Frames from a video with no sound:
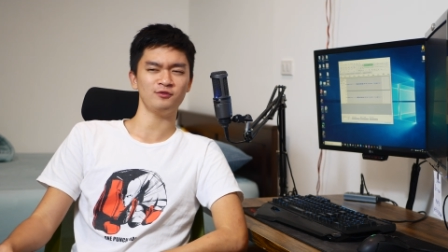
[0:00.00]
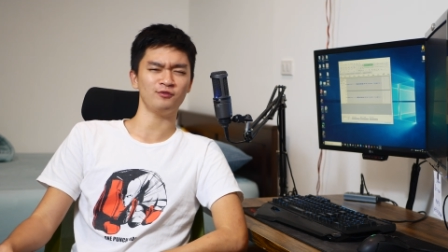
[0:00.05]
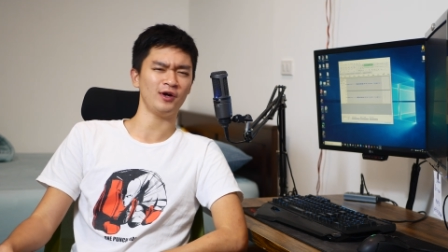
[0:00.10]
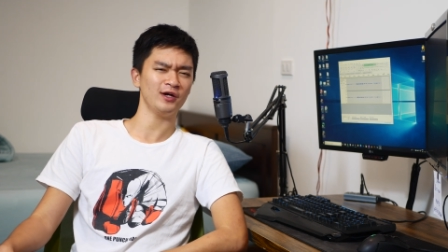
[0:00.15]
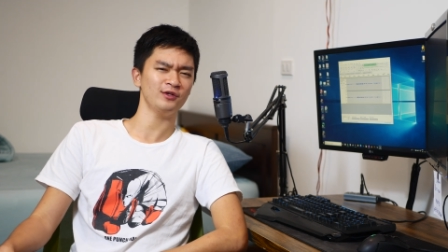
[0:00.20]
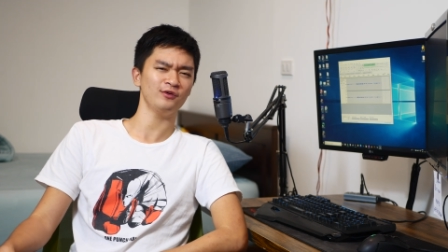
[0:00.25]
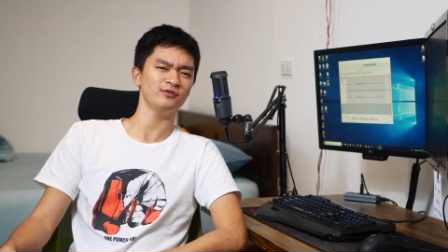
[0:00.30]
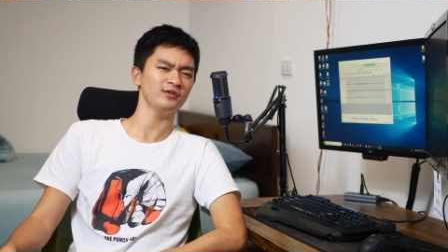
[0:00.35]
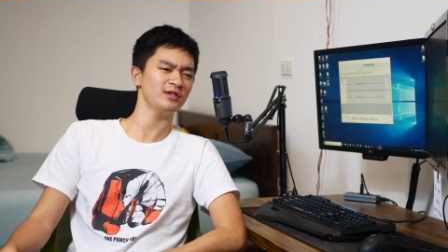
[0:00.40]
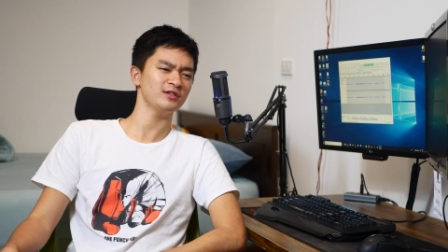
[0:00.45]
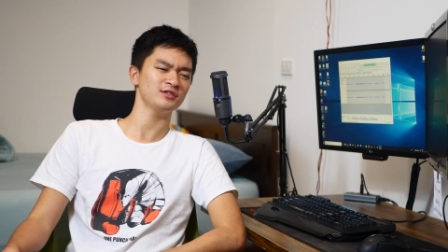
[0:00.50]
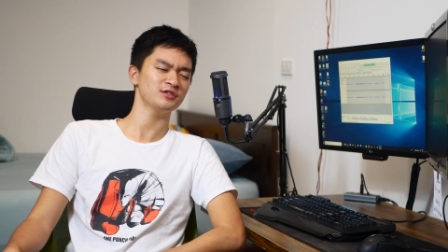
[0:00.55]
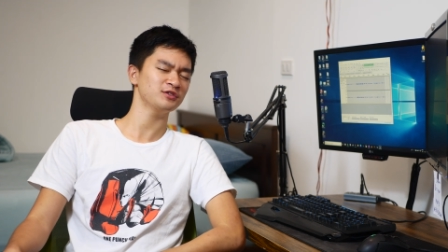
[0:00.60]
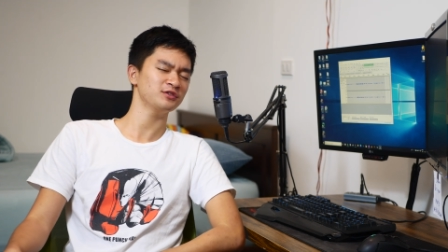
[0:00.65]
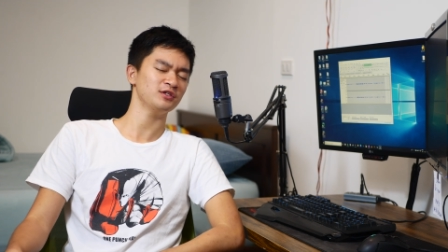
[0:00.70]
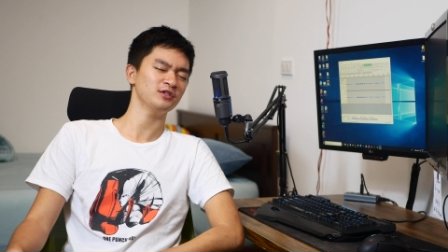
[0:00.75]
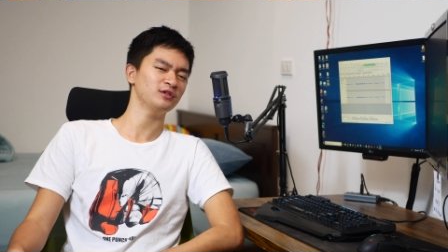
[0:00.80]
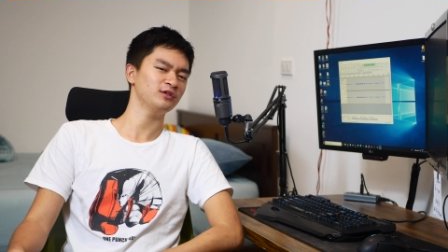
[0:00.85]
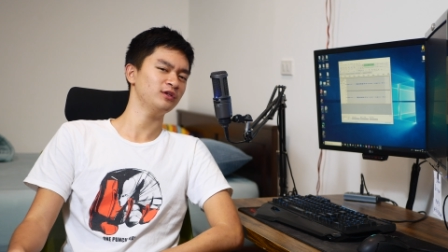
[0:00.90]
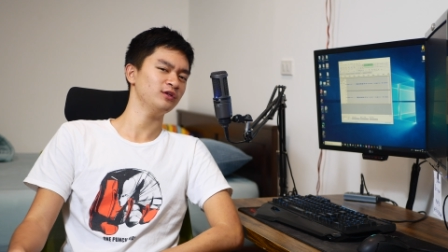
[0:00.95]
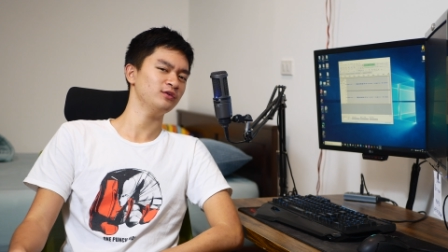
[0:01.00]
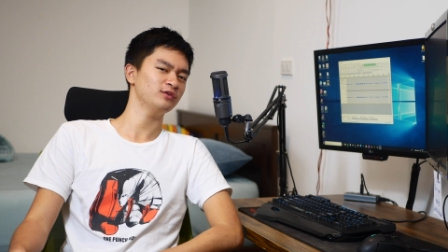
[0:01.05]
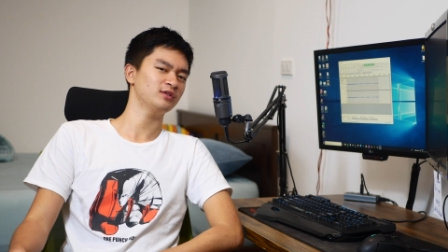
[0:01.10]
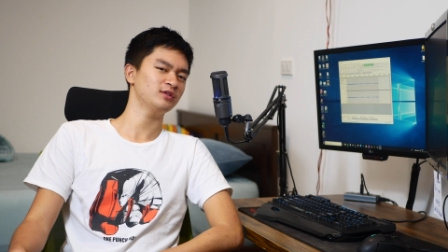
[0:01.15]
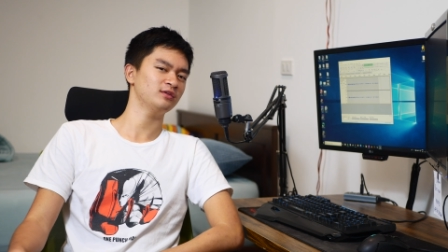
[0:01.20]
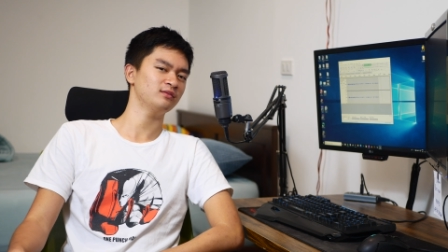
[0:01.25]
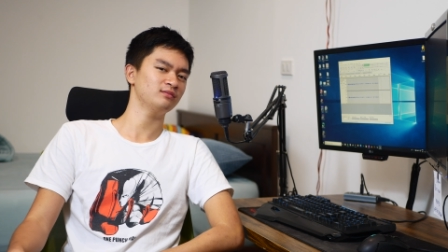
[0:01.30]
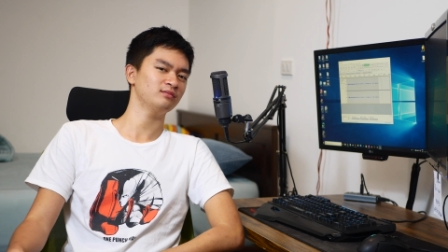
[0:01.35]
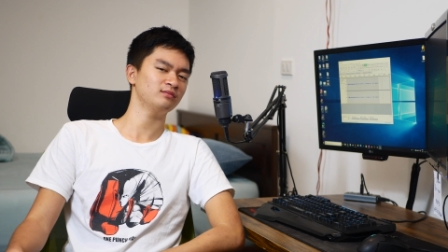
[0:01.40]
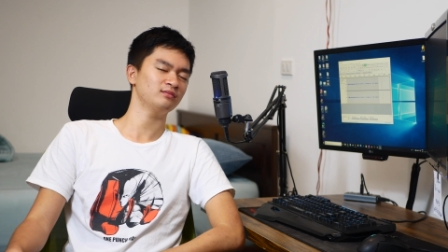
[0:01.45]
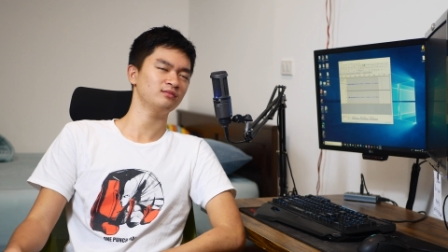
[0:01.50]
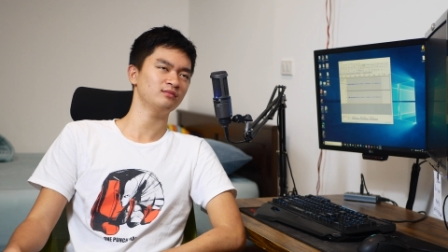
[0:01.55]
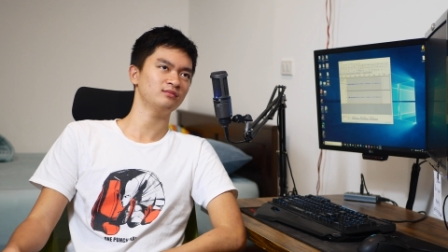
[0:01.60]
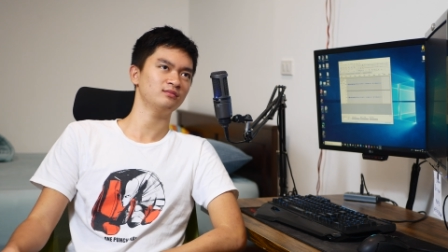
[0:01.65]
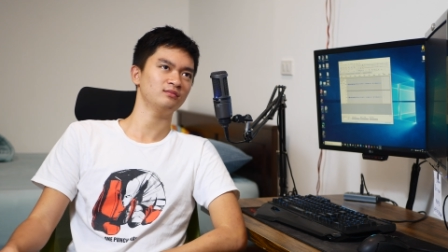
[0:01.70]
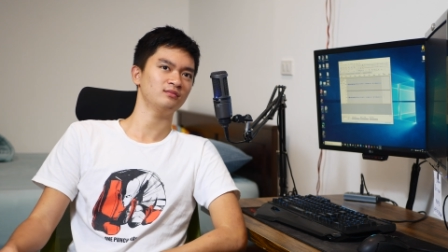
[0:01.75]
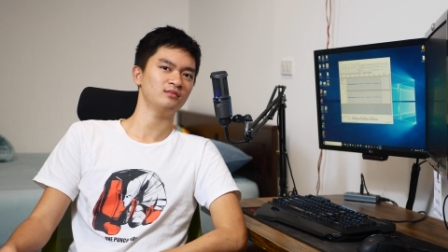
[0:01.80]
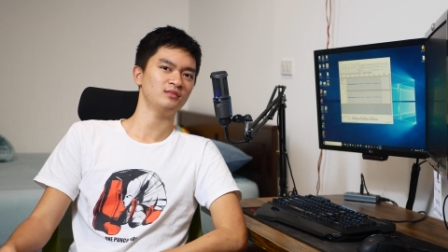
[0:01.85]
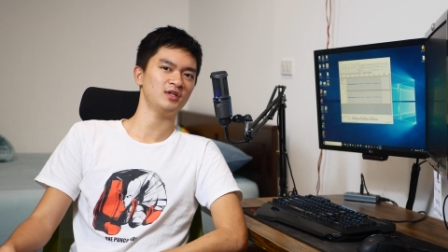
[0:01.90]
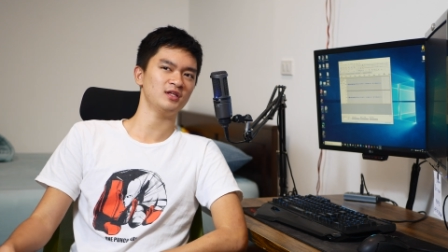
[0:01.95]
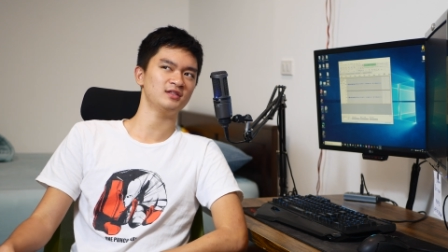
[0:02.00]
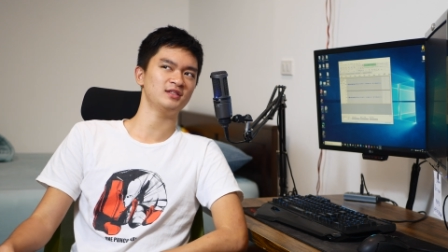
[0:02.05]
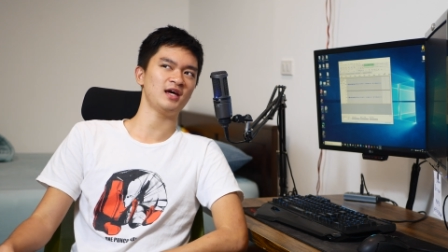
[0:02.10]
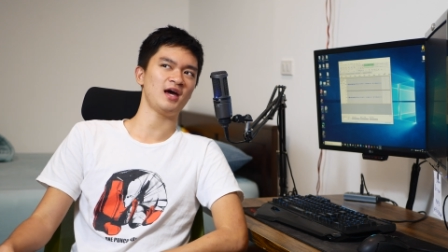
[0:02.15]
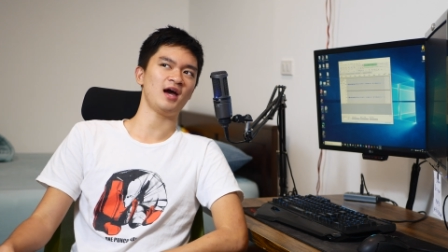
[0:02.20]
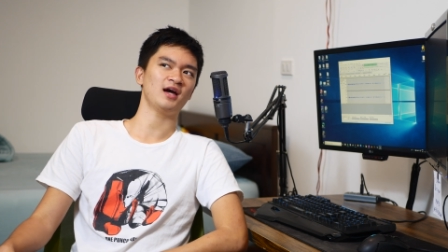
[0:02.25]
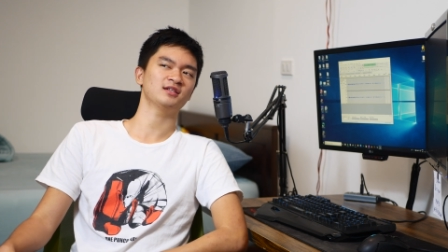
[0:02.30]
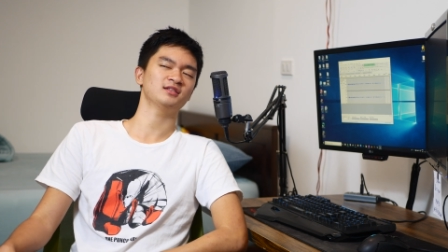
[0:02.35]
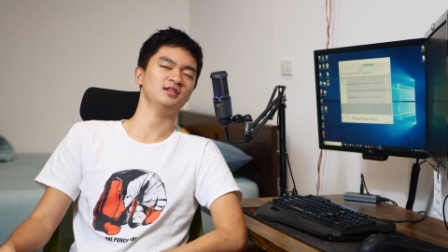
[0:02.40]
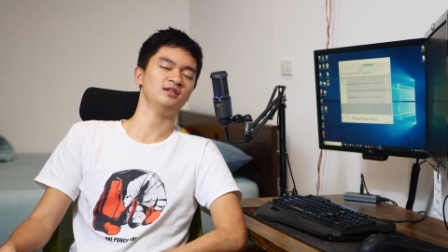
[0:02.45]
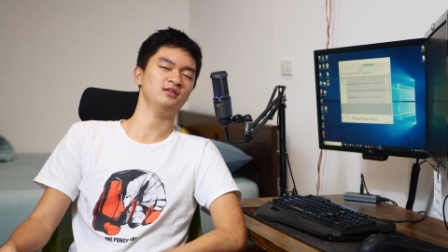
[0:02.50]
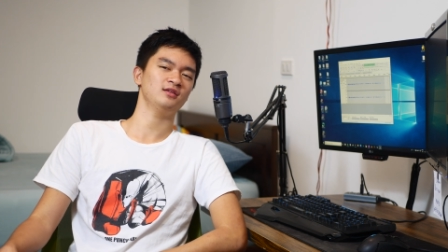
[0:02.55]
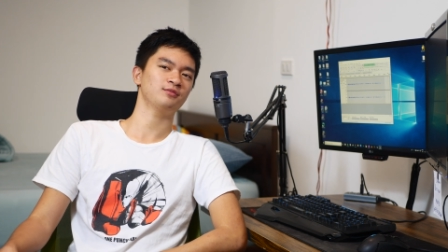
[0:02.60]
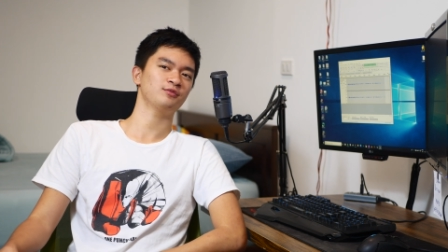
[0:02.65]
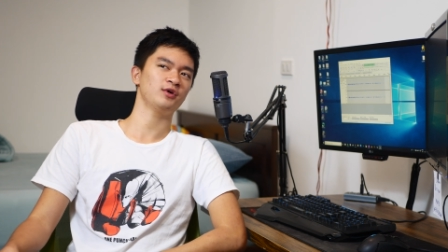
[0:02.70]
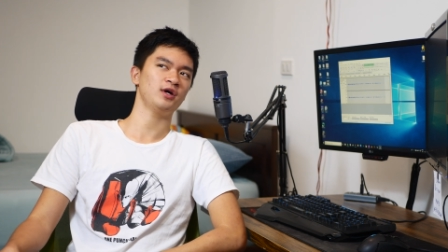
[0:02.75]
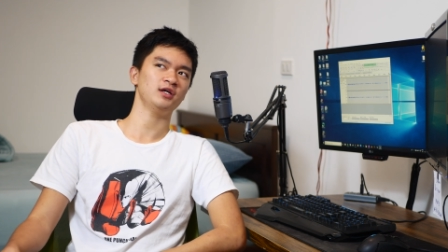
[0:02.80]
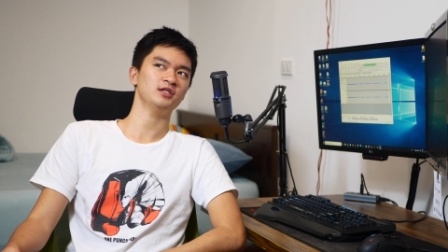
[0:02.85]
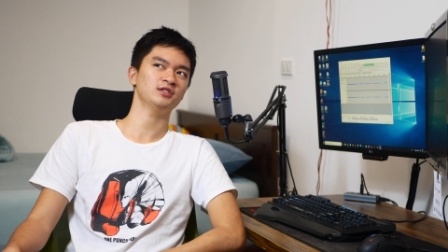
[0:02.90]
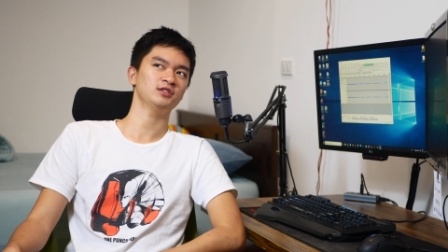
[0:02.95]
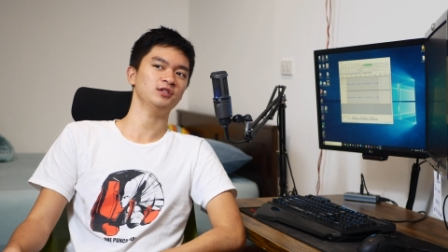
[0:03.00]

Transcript: Why don't they just include the tax in the price?